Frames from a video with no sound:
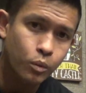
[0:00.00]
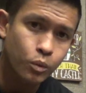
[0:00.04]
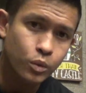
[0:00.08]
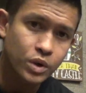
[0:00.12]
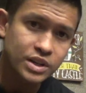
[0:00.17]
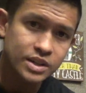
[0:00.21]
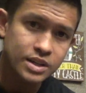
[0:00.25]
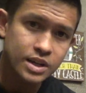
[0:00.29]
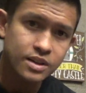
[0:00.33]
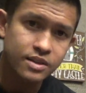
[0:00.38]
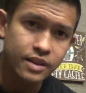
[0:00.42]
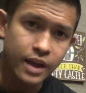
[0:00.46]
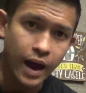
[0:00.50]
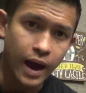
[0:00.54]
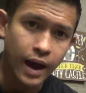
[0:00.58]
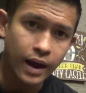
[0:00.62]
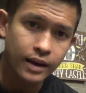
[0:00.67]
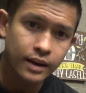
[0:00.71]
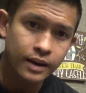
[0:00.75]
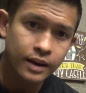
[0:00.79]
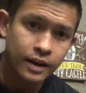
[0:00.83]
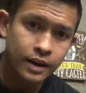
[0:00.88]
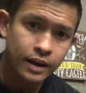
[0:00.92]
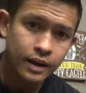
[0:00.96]
We did
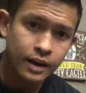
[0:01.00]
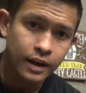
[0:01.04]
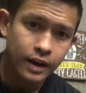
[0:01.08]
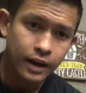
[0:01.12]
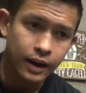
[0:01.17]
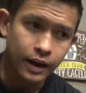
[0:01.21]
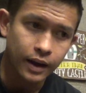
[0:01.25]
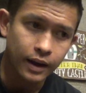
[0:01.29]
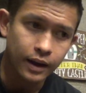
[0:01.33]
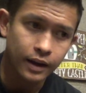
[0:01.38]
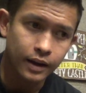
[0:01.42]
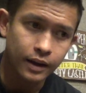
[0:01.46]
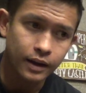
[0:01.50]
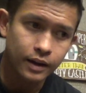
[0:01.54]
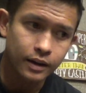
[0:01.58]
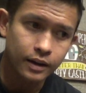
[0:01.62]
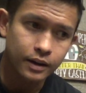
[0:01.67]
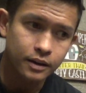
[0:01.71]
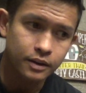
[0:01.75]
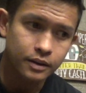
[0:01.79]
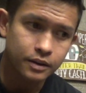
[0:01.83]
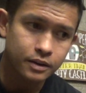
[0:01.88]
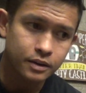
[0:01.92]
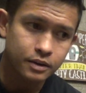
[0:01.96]
that,
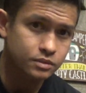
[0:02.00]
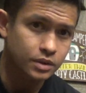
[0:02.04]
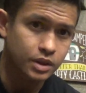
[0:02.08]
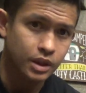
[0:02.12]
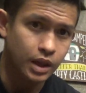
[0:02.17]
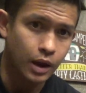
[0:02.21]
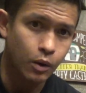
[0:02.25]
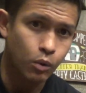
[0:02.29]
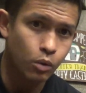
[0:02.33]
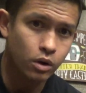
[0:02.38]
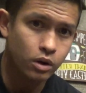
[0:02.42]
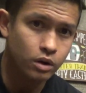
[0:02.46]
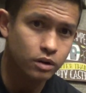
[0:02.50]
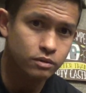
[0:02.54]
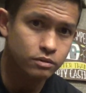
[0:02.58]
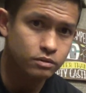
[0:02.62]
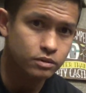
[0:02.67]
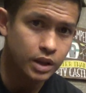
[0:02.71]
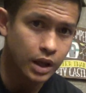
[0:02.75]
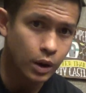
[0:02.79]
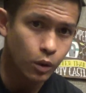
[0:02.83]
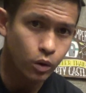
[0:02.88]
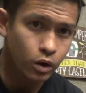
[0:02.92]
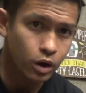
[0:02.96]
and they were
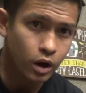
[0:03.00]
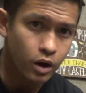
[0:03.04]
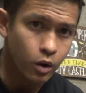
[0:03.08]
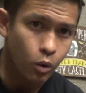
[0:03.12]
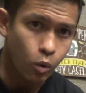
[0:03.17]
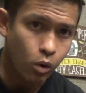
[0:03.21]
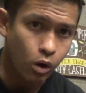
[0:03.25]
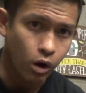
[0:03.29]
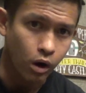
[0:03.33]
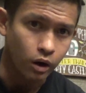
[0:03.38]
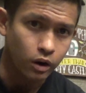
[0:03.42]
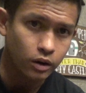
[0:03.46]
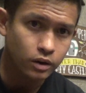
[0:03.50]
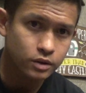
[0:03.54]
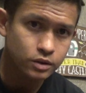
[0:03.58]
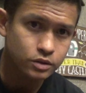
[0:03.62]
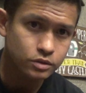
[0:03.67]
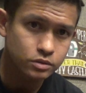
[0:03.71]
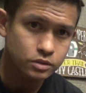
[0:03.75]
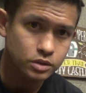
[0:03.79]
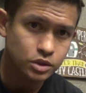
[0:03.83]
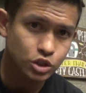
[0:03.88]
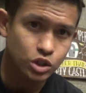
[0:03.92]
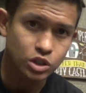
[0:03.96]
going to work
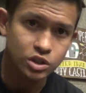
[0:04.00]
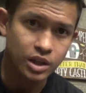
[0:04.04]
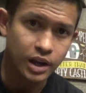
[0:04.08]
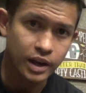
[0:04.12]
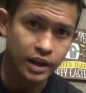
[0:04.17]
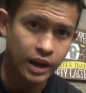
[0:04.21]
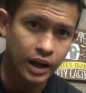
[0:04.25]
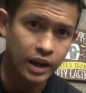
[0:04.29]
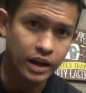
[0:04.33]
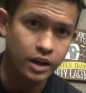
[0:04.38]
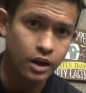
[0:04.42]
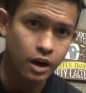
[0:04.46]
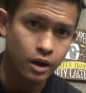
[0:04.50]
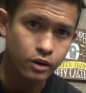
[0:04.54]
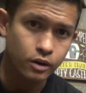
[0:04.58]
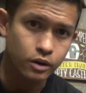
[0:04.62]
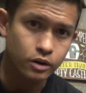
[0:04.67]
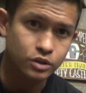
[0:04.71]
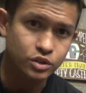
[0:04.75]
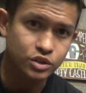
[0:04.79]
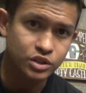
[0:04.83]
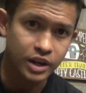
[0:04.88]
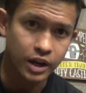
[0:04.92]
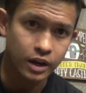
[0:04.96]
just like any
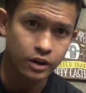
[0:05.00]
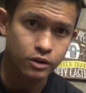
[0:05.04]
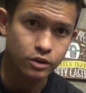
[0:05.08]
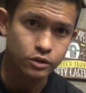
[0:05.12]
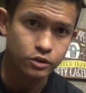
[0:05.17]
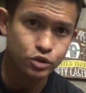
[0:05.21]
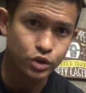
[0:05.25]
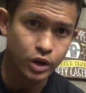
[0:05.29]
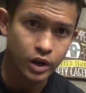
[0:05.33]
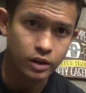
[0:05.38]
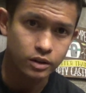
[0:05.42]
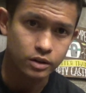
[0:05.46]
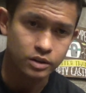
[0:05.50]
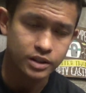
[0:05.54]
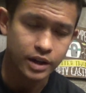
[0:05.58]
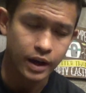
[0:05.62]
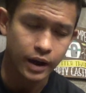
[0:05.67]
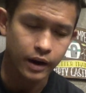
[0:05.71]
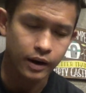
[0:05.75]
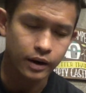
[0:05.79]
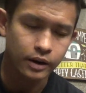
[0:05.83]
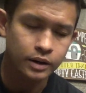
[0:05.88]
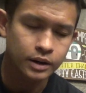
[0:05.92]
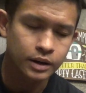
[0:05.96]
other standard trailer
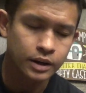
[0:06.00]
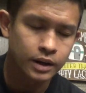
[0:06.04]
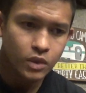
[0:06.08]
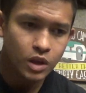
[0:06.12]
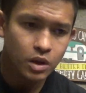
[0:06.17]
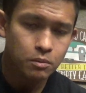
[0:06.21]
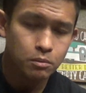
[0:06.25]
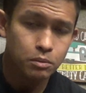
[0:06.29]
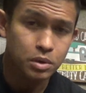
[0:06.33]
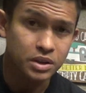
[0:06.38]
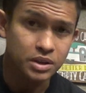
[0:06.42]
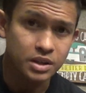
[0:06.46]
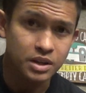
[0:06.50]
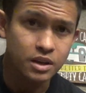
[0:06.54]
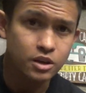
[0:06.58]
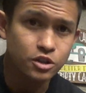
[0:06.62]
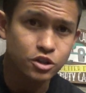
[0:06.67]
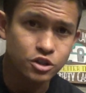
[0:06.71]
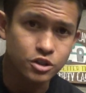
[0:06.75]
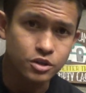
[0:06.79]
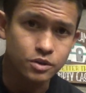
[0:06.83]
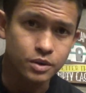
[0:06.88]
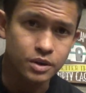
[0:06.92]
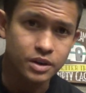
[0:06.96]
tire. But the
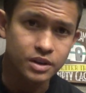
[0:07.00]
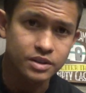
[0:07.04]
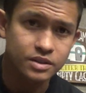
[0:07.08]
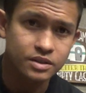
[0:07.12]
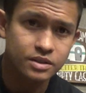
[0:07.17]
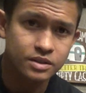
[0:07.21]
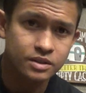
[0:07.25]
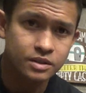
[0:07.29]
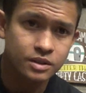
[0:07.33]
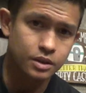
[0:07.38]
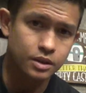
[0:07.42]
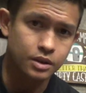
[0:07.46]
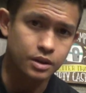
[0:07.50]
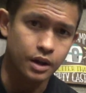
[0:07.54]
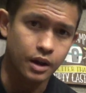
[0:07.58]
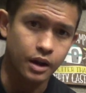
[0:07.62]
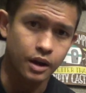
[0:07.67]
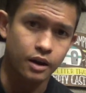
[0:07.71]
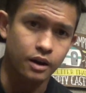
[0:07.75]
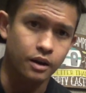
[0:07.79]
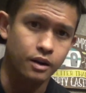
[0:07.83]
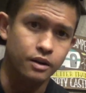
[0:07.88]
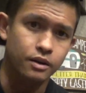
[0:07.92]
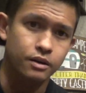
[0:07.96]
issue is
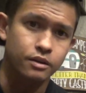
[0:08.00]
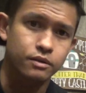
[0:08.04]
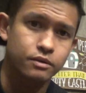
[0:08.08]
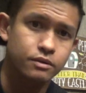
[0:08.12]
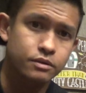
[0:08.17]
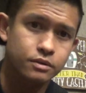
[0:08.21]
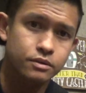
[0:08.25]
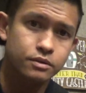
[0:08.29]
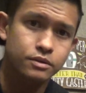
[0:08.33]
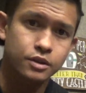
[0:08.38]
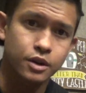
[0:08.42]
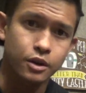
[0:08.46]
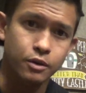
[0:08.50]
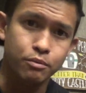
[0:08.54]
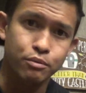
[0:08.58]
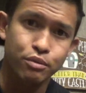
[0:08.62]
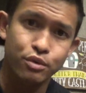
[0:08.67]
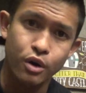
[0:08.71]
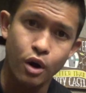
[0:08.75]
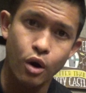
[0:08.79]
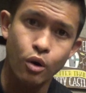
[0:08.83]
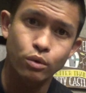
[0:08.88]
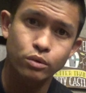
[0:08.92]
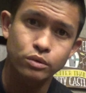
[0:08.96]
they're
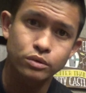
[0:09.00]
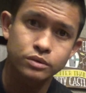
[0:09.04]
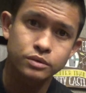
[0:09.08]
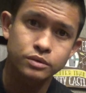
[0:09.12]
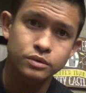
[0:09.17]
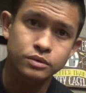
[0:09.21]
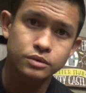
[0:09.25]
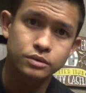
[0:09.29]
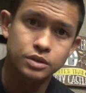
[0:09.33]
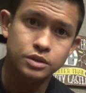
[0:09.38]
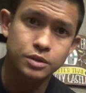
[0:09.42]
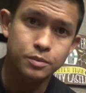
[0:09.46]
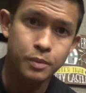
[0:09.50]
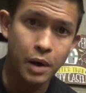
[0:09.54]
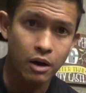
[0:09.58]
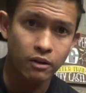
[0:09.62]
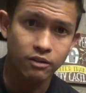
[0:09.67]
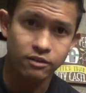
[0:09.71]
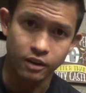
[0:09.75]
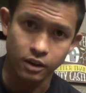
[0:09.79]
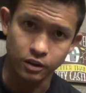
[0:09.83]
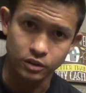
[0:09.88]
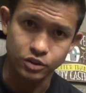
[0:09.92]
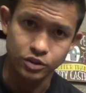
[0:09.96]
prone to
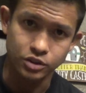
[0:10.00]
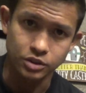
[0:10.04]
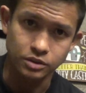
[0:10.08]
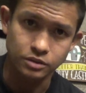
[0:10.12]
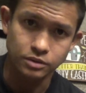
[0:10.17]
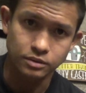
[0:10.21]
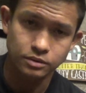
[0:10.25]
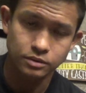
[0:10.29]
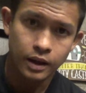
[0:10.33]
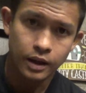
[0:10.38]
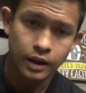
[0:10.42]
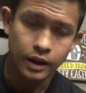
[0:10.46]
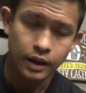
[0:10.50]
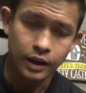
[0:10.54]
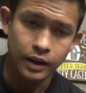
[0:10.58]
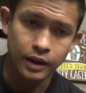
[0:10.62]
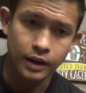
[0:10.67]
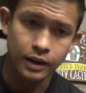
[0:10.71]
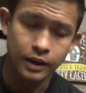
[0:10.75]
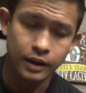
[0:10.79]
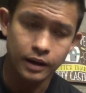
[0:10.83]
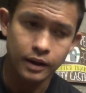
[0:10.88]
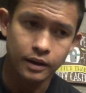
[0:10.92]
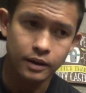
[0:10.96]
malfunction.
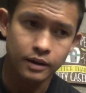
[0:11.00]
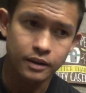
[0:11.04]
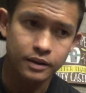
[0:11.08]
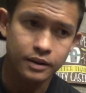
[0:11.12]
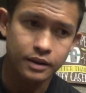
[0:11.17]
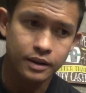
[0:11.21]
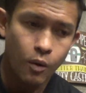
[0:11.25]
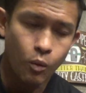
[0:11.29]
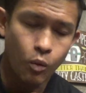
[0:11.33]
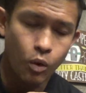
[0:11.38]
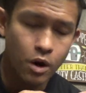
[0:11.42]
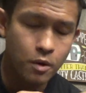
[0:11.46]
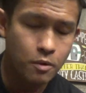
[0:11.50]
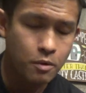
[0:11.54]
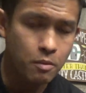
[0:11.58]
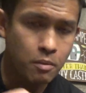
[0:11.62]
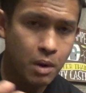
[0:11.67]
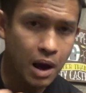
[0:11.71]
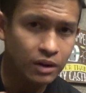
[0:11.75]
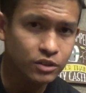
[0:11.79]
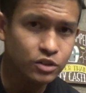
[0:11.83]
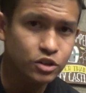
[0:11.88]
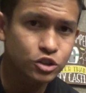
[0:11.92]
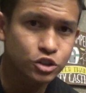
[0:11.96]
And what I'm
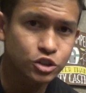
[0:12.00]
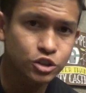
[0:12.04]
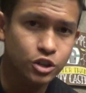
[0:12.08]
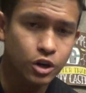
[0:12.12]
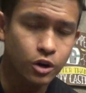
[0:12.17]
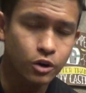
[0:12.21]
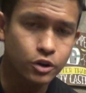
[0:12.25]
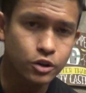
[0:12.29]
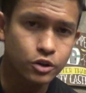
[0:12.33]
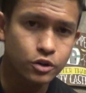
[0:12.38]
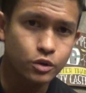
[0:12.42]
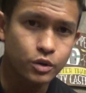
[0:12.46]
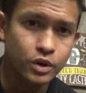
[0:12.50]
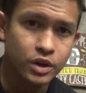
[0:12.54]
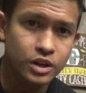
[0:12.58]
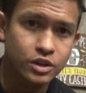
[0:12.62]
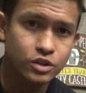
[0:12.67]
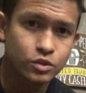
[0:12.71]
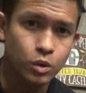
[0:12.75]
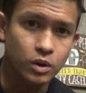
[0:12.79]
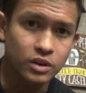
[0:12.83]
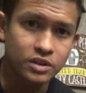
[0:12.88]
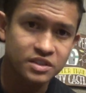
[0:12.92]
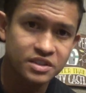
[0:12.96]
about to show you
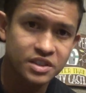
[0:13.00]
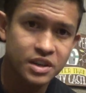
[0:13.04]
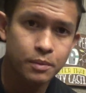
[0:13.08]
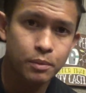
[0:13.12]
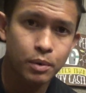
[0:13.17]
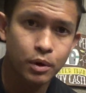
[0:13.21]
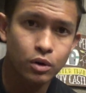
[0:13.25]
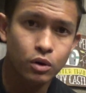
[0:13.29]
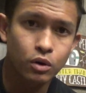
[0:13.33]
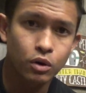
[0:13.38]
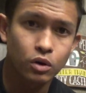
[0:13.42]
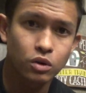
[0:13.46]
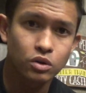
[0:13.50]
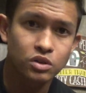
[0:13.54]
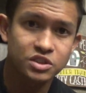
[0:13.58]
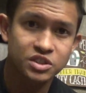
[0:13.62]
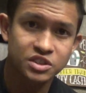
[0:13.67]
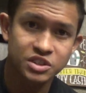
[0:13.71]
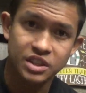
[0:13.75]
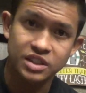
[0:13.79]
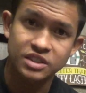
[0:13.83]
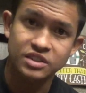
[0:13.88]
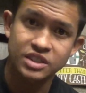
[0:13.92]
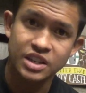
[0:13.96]
is what typical
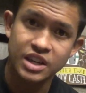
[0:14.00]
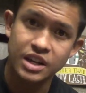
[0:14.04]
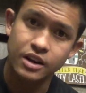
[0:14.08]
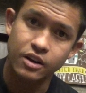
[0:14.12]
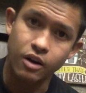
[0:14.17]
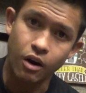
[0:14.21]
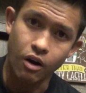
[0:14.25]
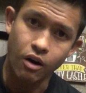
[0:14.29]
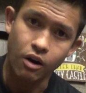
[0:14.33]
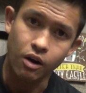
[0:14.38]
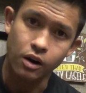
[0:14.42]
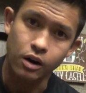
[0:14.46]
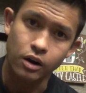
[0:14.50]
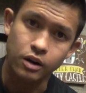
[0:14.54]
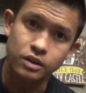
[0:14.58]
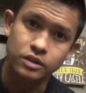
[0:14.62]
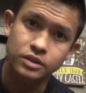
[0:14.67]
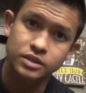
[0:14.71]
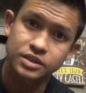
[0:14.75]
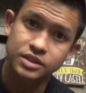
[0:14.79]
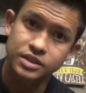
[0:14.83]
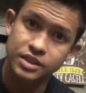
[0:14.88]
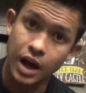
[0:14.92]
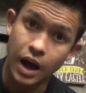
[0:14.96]
16R
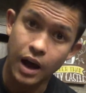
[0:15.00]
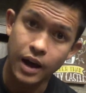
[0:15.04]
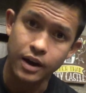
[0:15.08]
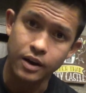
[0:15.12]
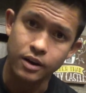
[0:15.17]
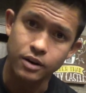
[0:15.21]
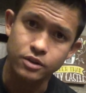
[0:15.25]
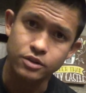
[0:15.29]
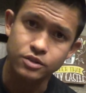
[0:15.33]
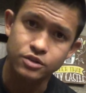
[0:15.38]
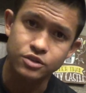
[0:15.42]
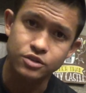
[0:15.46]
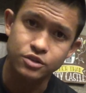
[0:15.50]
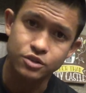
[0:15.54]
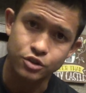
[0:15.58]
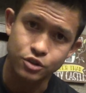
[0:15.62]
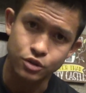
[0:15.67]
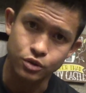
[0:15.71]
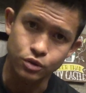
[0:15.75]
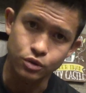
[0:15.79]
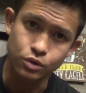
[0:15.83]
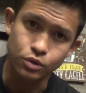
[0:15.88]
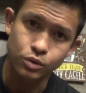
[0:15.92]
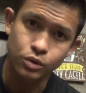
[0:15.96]
tires
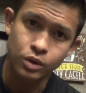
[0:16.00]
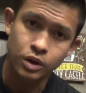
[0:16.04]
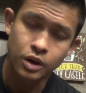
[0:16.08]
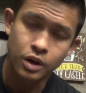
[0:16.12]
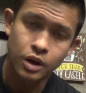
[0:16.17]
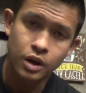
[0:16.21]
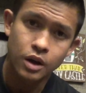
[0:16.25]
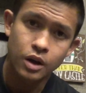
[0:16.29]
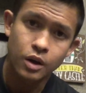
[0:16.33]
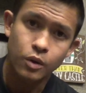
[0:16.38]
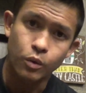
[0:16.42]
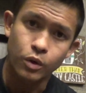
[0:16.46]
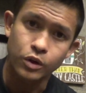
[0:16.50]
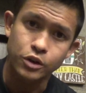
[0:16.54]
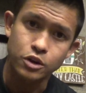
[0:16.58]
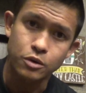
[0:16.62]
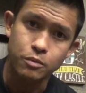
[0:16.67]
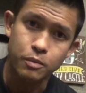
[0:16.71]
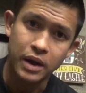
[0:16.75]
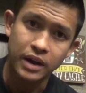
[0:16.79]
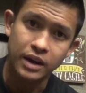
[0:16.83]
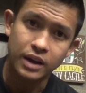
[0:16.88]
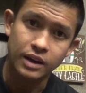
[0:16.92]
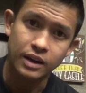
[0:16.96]
do when you're
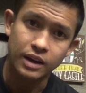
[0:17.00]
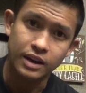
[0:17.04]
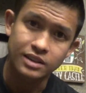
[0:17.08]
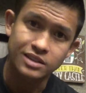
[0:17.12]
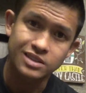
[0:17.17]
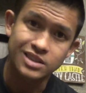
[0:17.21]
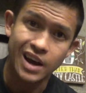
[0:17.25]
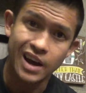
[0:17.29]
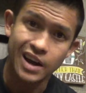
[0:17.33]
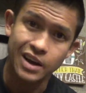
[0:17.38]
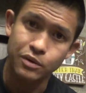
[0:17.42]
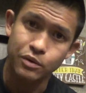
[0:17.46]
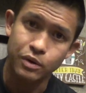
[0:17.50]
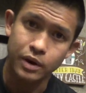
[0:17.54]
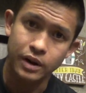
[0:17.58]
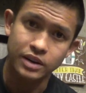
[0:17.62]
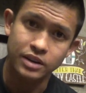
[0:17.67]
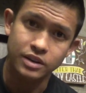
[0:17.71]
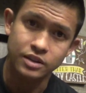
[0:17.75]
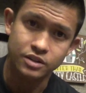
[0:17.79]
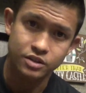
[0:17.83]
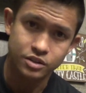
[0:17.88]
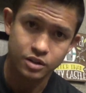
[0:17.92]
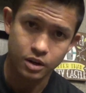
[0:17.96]
making a tight
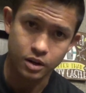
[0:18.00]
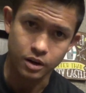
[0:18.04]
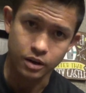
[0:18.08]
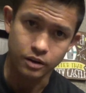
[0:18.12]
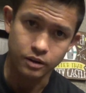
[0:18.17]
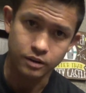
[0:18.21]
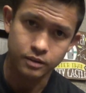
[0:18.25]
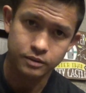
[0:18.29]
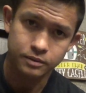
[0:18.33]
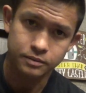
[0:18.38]
radius turn.